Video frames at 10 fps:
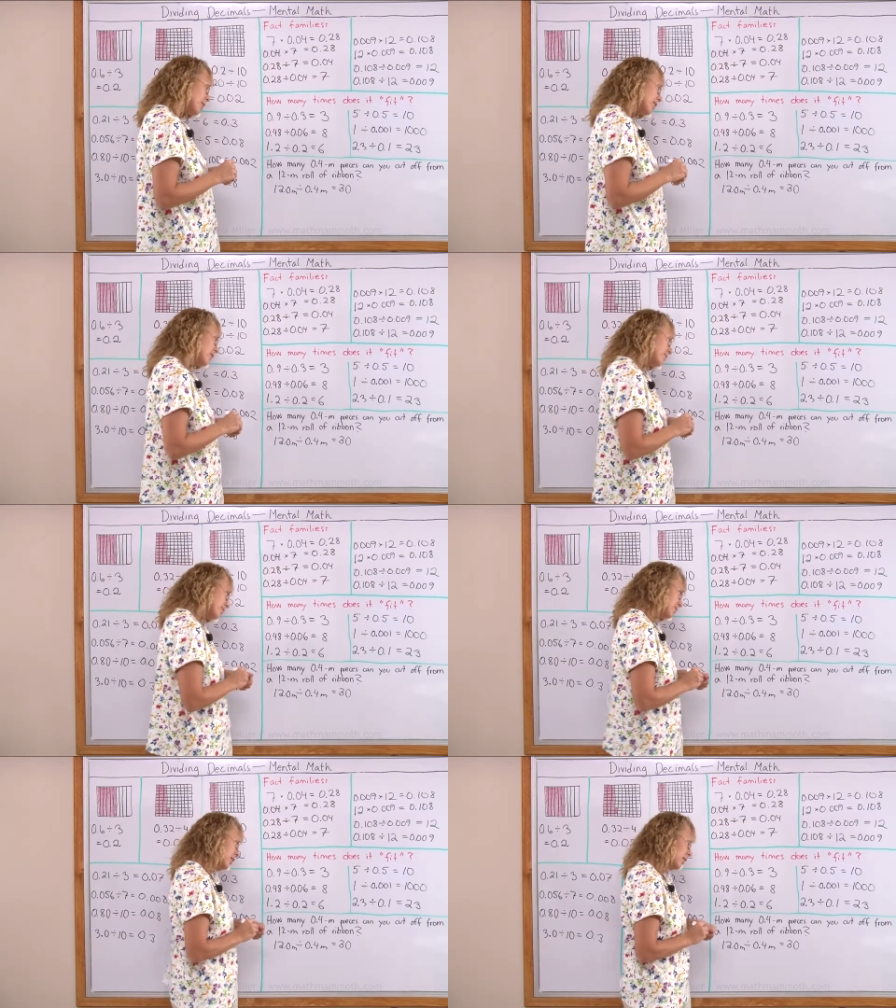Mati?
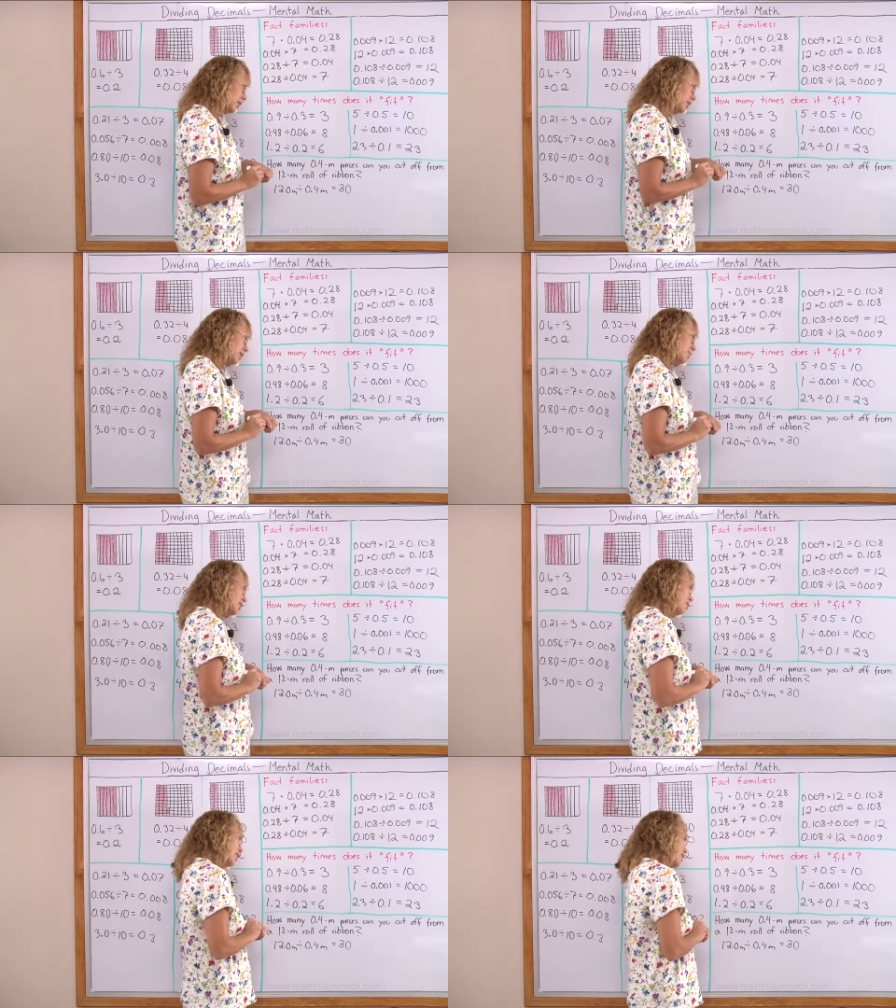
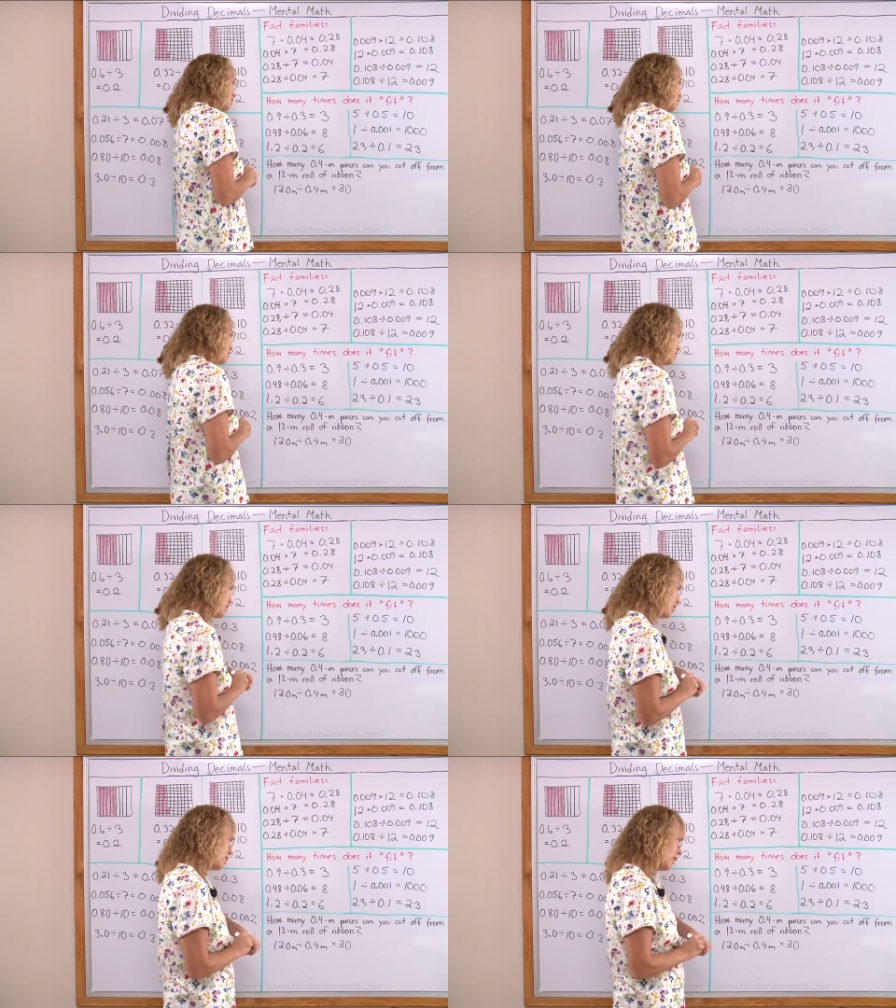Something again.
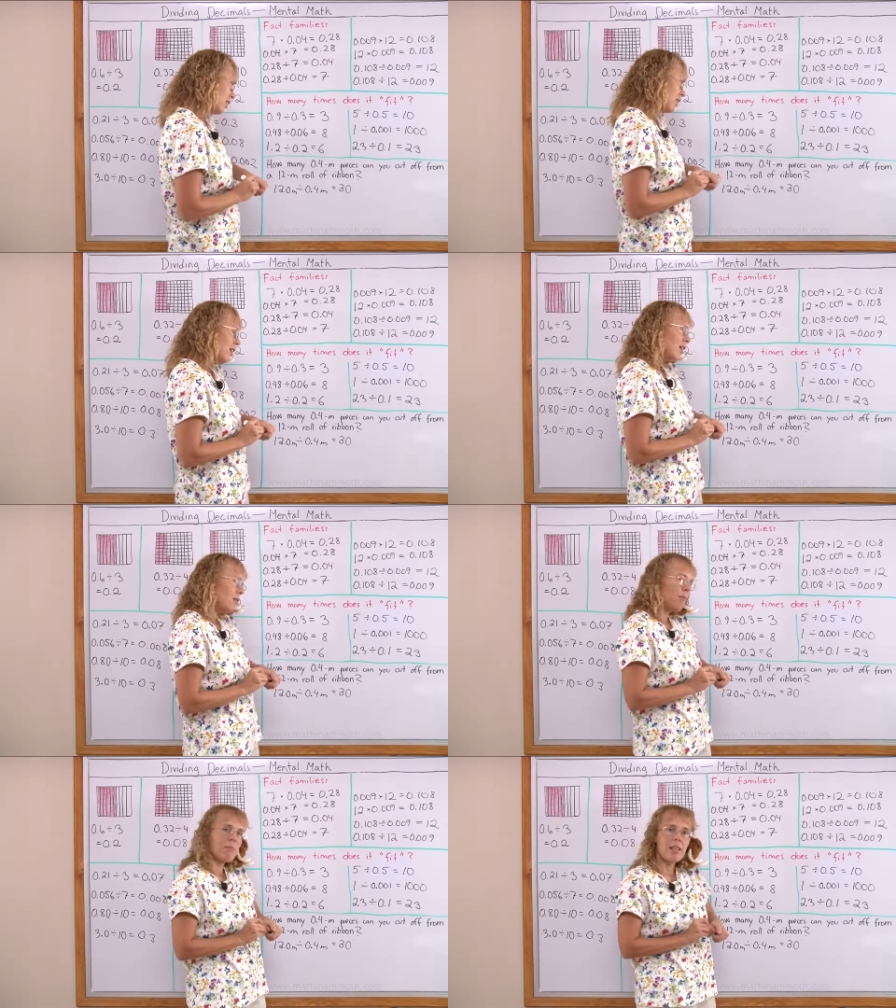
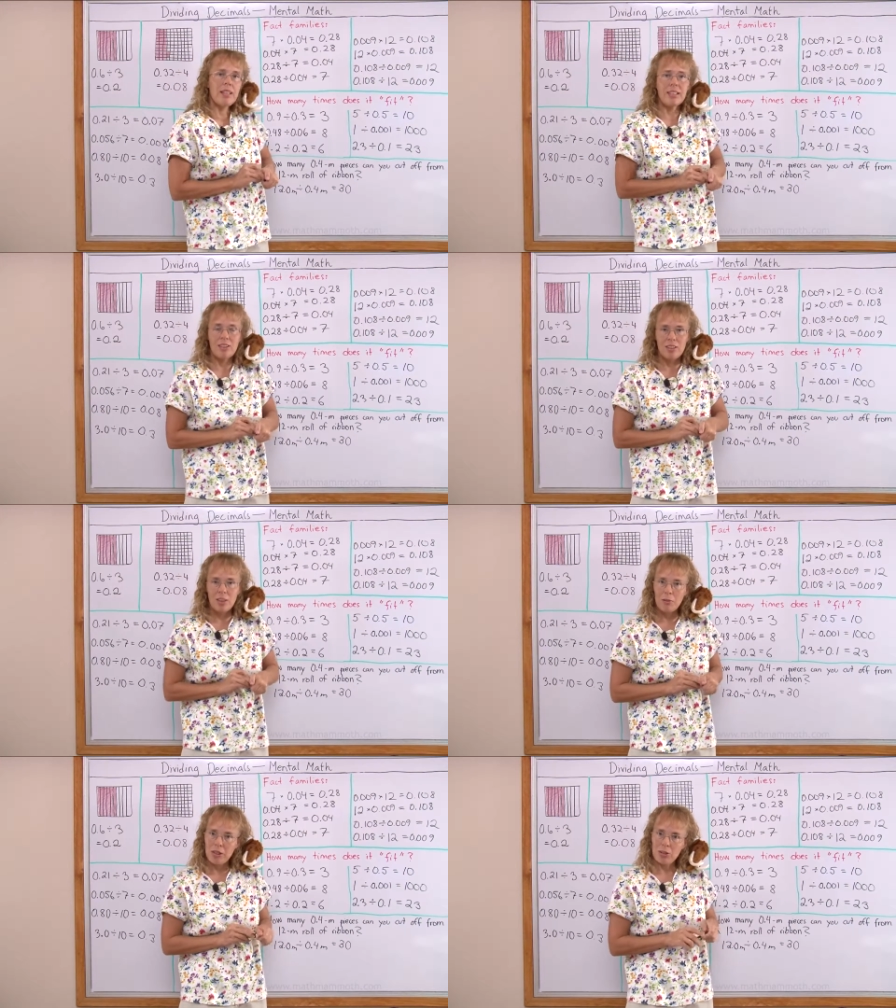Matty has
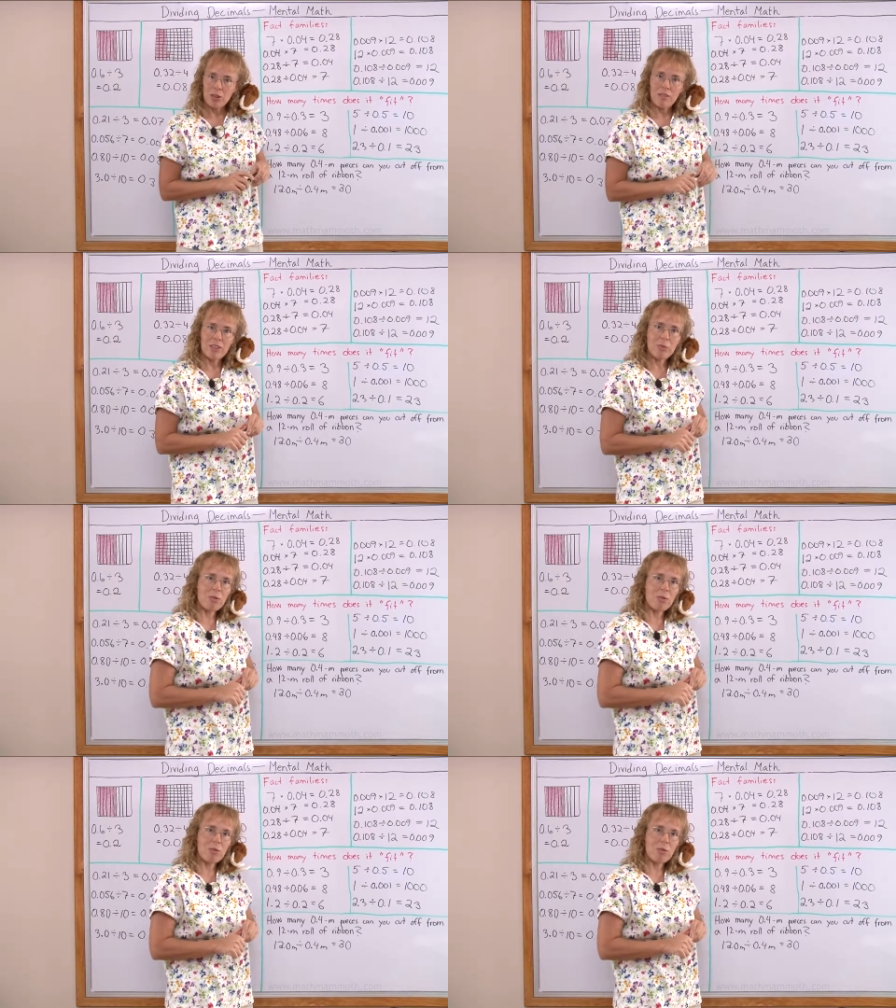another way to solve this